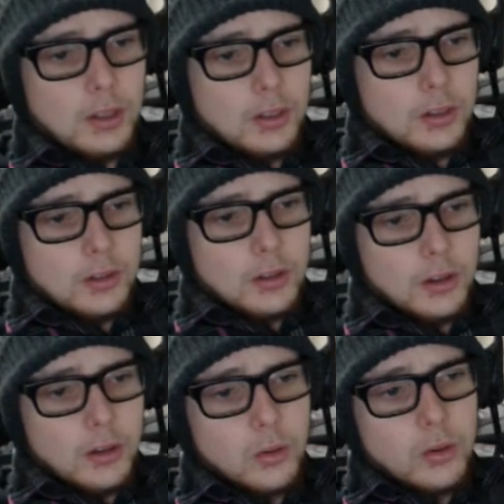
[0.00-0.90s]

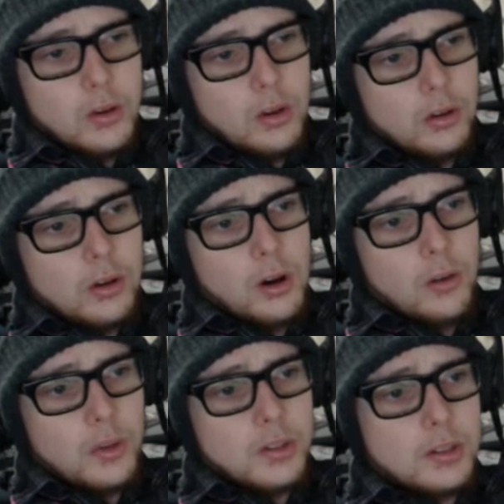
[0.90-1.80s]
So
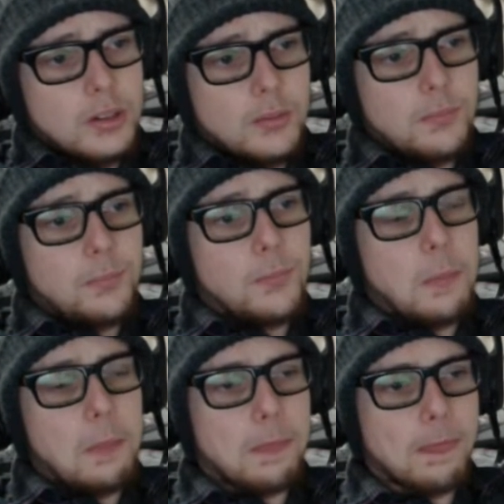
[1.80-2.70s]
Corvus
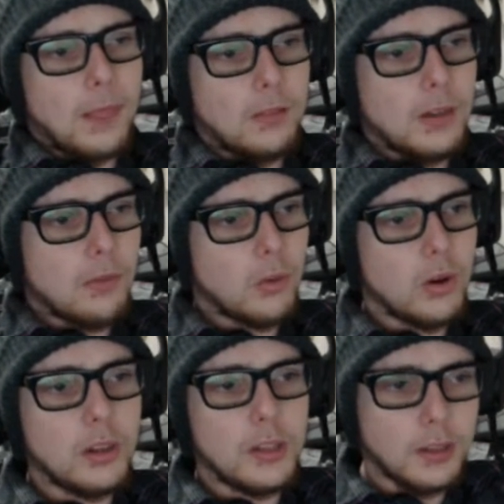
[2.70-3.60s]
never
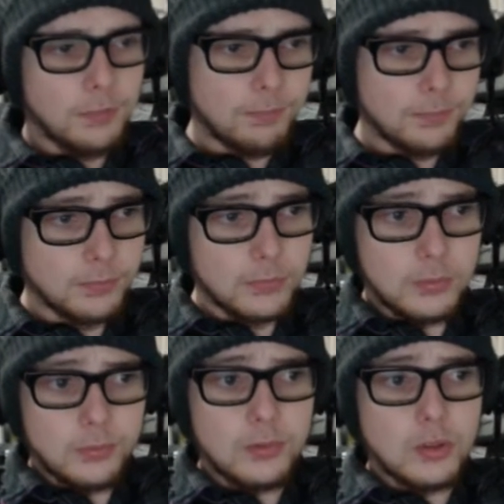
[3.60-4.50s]
really
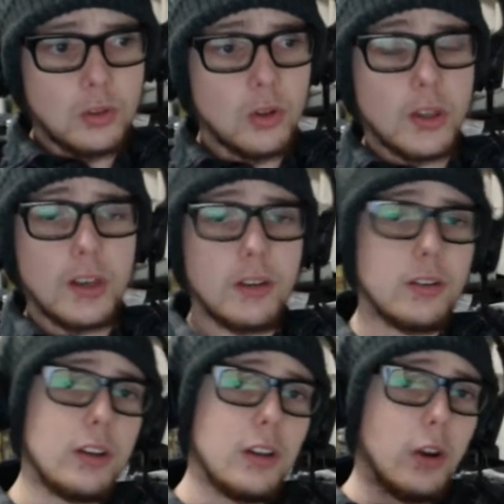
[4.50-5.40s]
took an
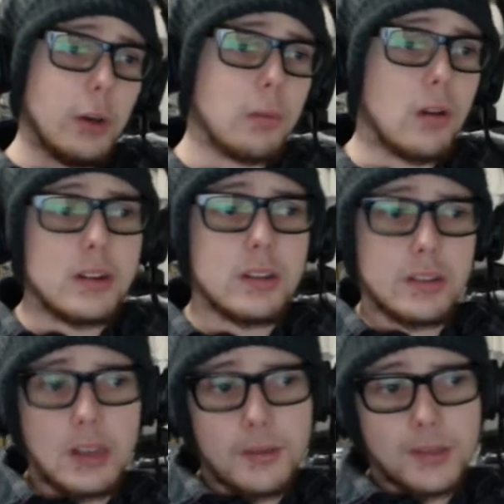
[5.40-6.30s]

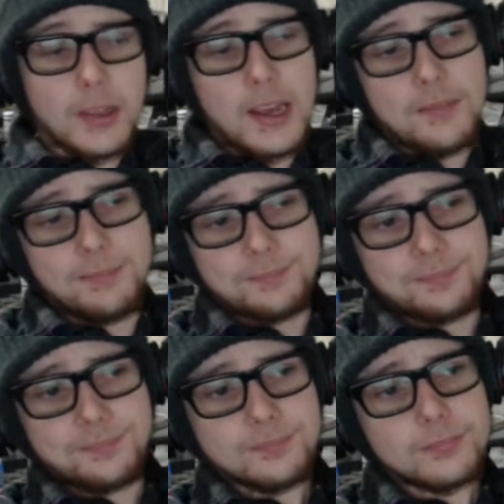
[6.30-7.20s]
apprentice after that.
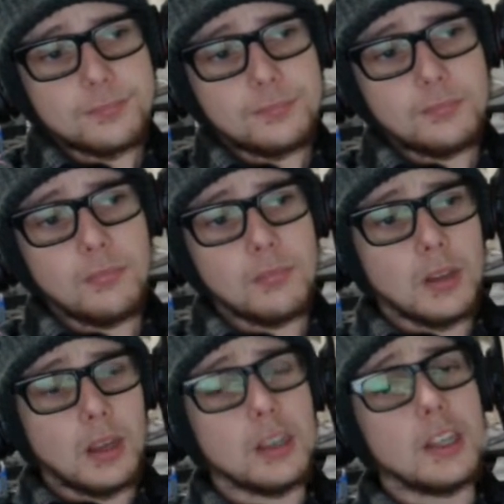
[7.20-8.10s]

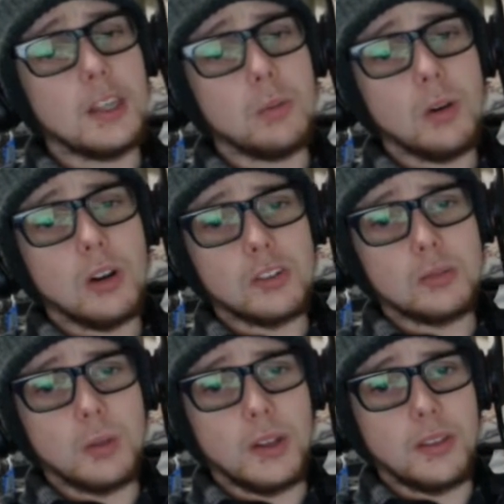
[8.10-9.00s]
He
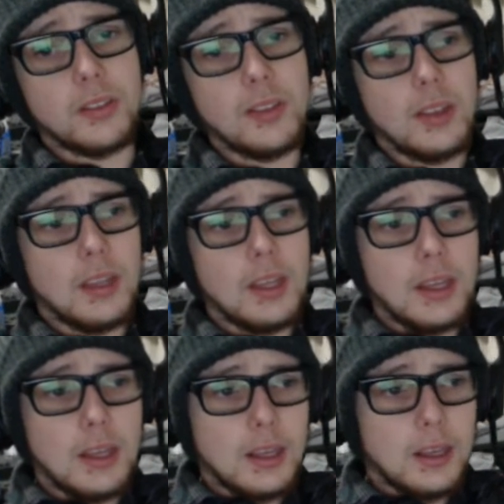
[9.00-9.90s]
works with
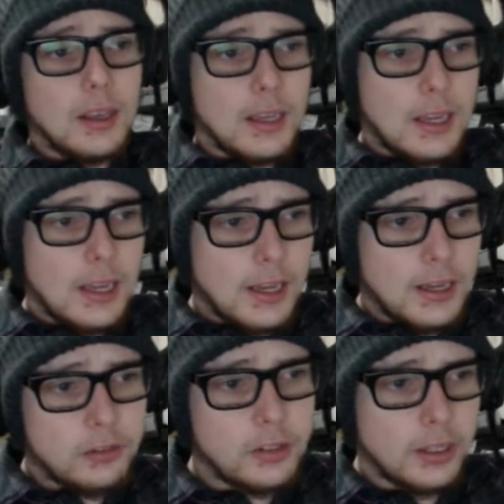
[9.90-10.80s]

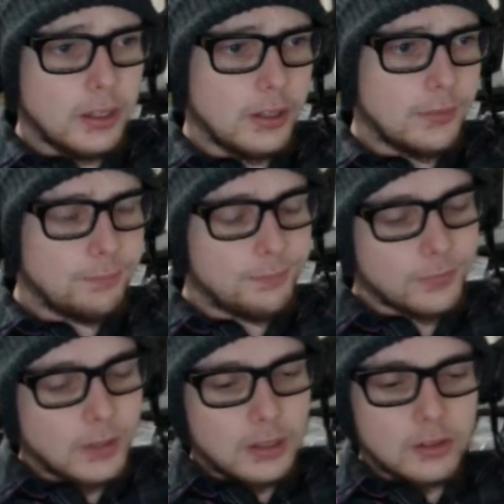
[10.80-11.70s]
he's
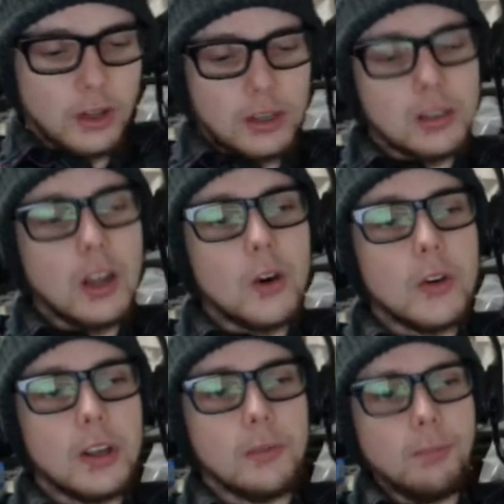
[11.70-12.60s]
not a loner.